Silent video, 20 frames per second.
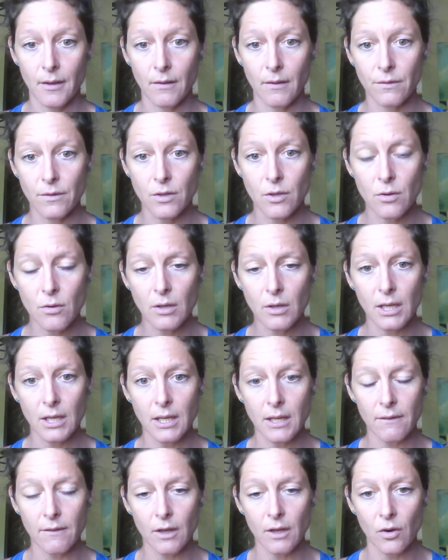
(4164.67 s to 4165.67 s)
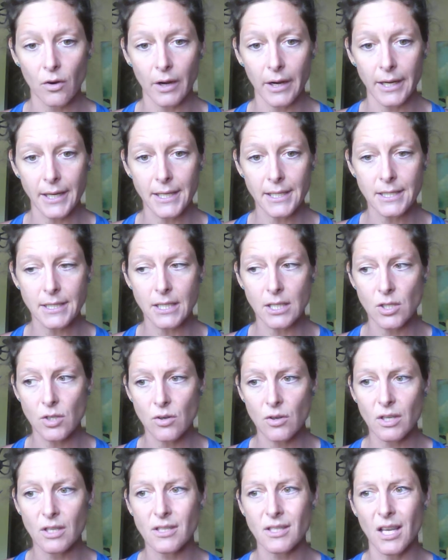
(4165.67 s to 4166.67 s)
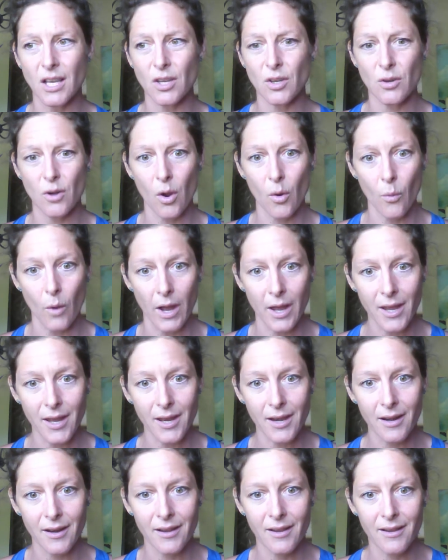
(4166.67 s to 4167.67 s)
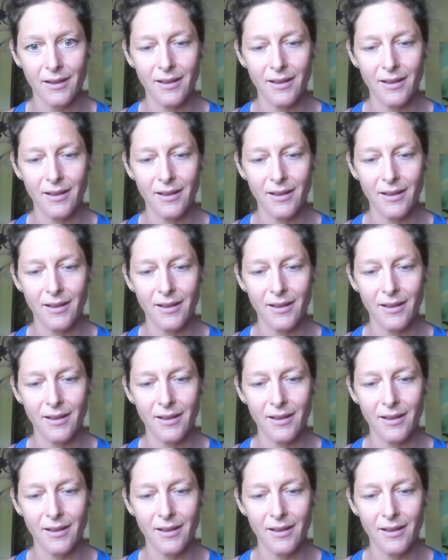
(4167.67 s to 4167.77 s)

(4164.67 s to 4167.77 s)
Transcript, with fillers: If you can give it grace and you can say, you know what?